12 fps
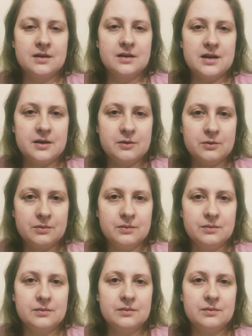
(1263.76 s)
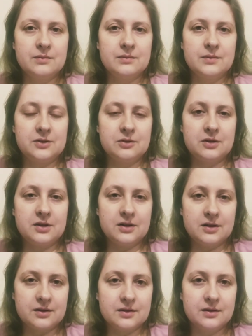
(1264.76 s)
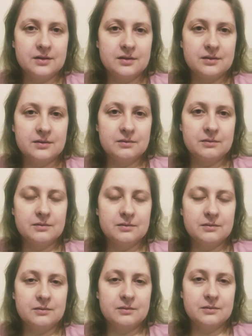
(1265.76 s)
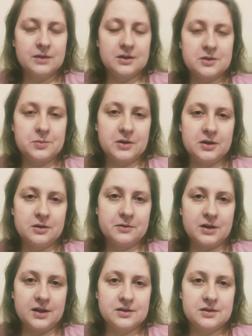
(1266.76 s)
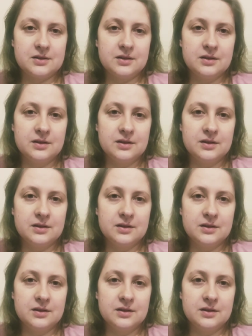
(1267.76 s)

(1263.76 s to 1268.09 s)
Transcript: Now it's your turn with the Spirit of Christ